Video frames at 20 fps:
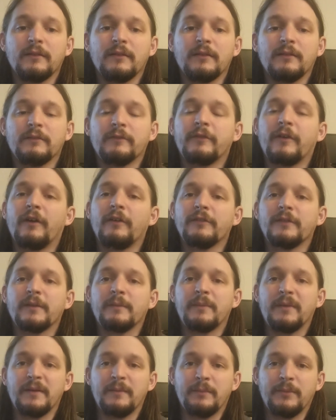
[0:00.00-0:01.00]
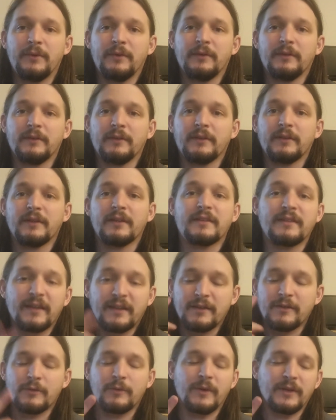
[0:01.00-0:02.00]
Involving people, the
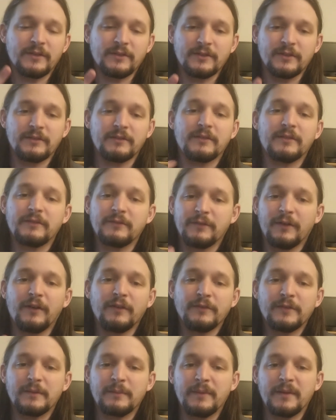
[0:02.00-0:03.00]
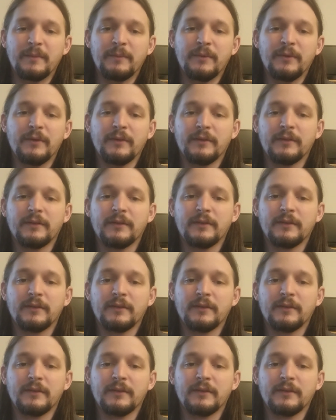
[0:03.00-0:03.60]
second question, involving people,